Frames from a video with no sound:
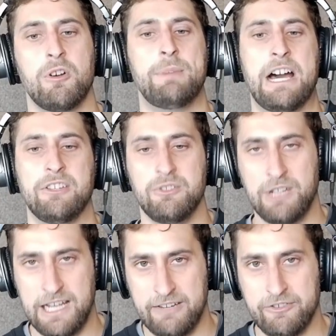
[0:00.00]
about
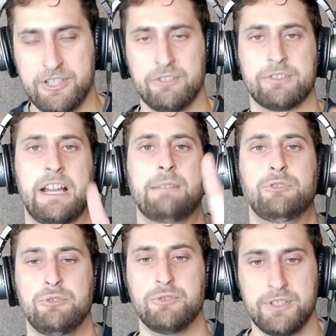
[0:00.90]
you every single time you
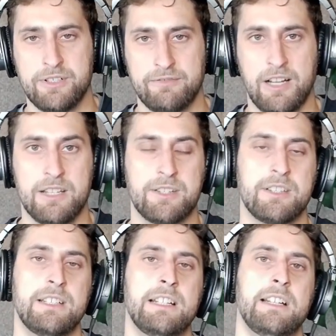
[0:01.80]
use the device.
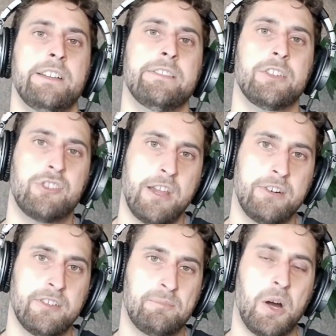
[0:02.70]
The
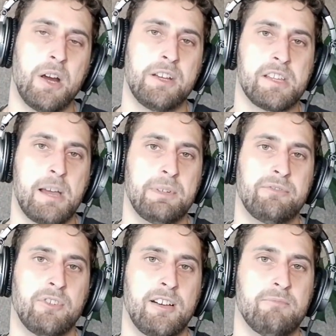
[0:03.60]
generative part is coming
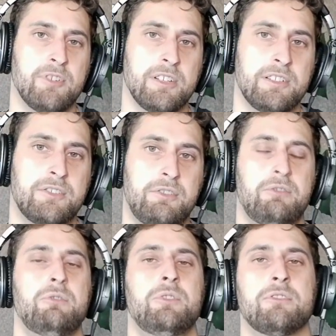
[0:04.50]
from really
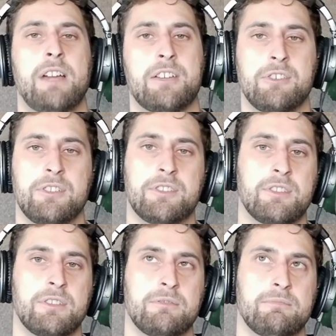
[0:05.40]
three directions
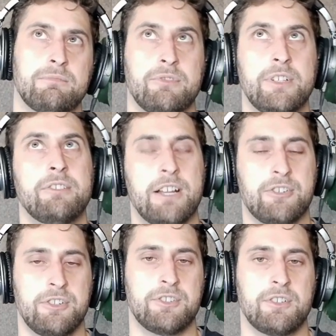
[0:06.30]

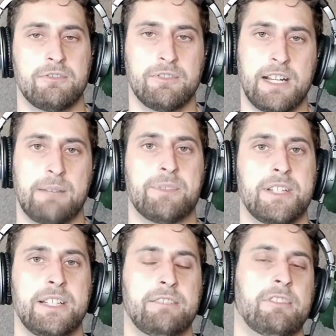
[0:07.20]
that I'm
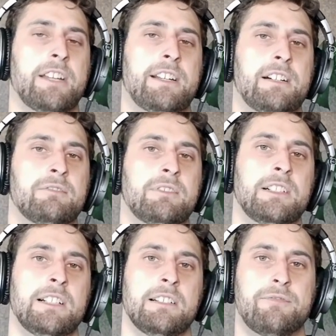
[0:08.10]
seeing right now.
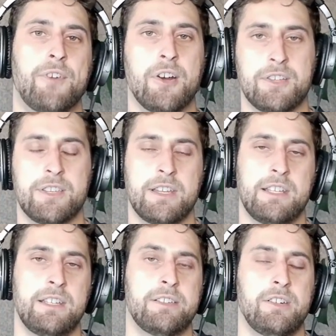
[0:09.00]
First
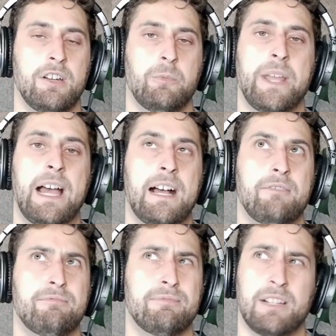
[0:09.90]
is, we
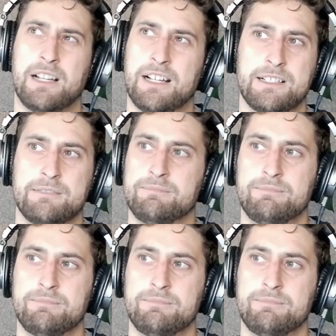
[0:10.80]
have,